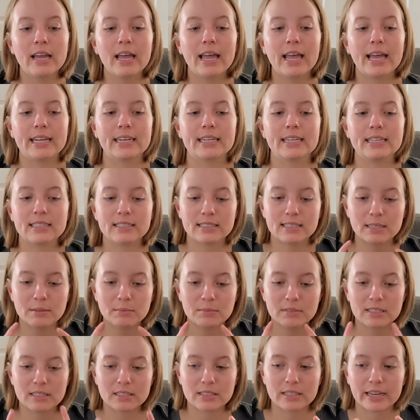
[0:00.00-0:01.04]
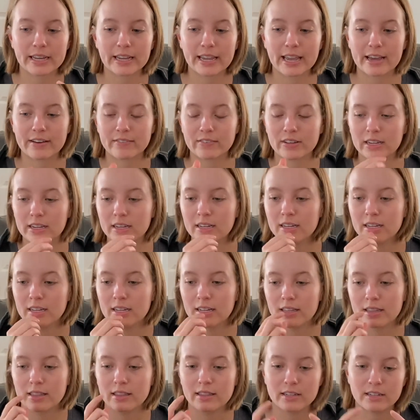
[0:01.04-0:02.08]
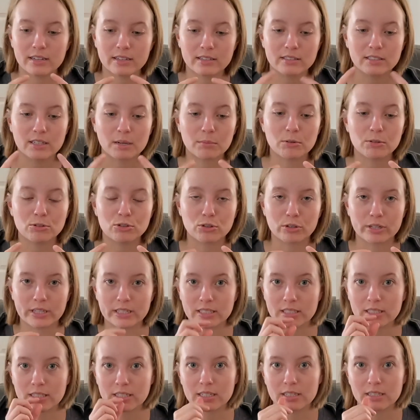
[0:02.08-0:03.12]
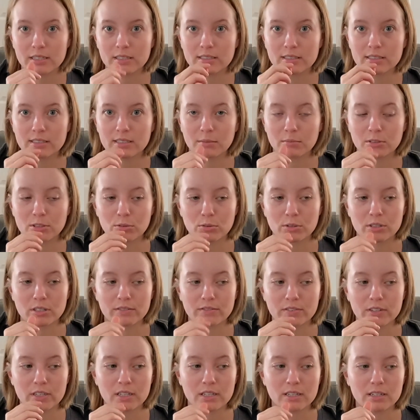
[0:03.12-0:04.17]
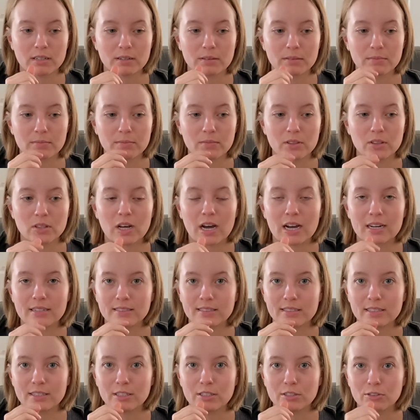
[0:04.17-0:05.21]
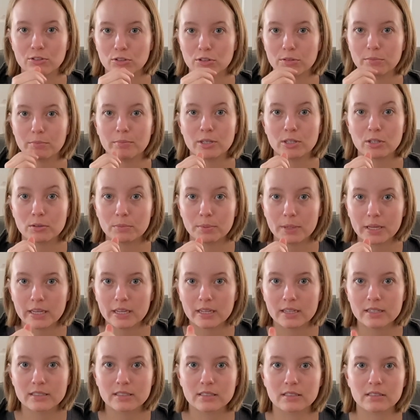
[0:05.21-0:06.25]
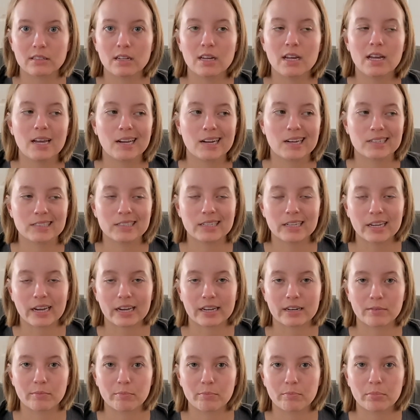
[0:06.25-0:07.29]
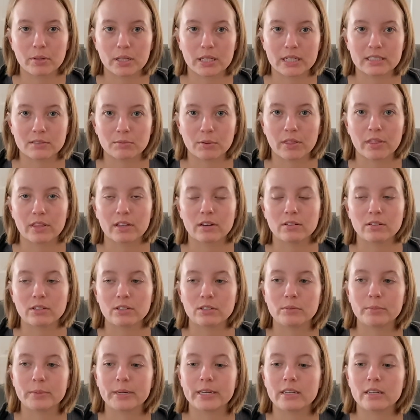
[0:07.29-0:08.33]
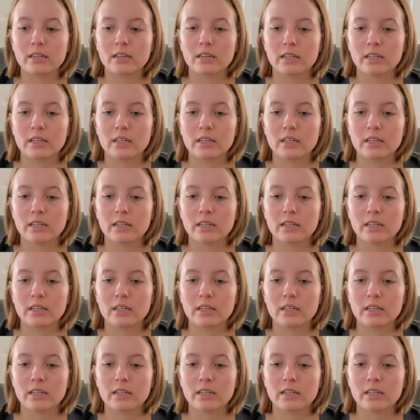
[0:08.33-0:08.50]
And he seems to like having the double jointed, some sort of a lozenge or middle piece, because he kind of plays with it a little bit.